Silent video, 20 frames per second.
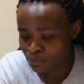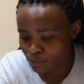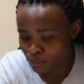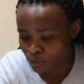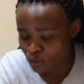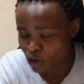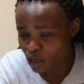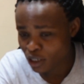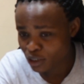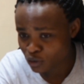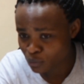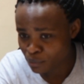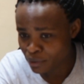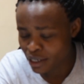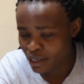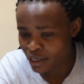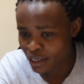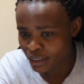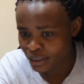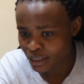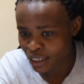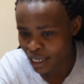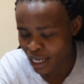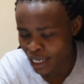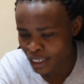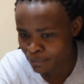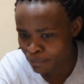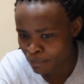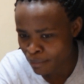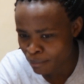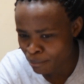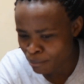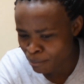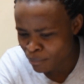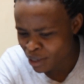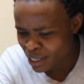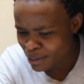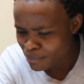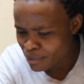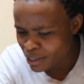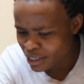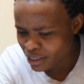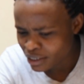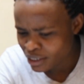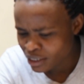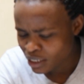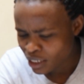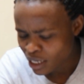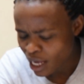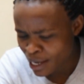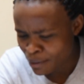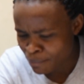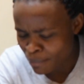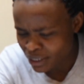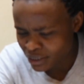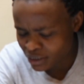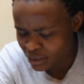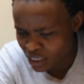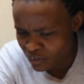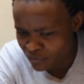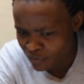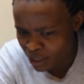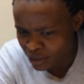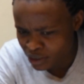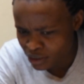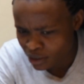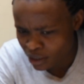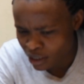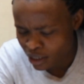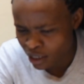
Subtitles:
going to be greater, and maybe I might give up